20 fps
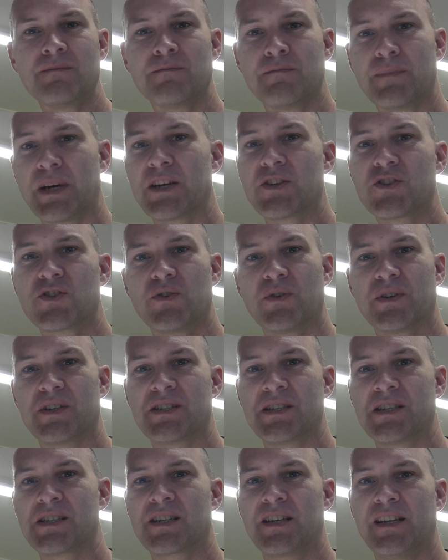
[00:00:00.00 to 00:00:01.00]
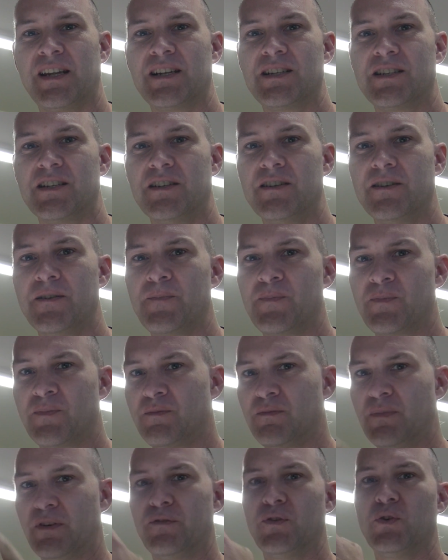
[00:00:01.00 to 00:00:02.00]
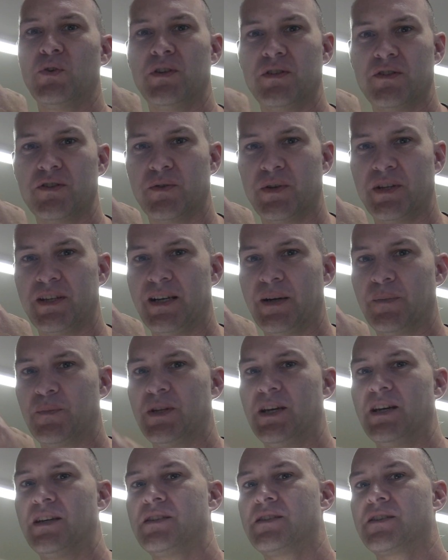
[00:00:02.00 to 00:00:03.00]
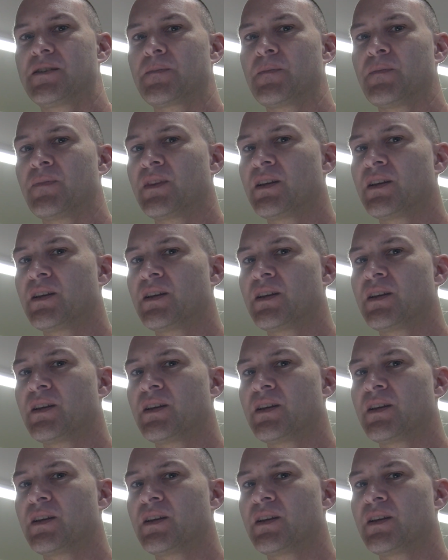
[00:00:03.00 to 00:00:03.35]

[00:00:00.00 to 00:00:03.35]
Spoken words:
Make sure it's disconnected before you do any updates.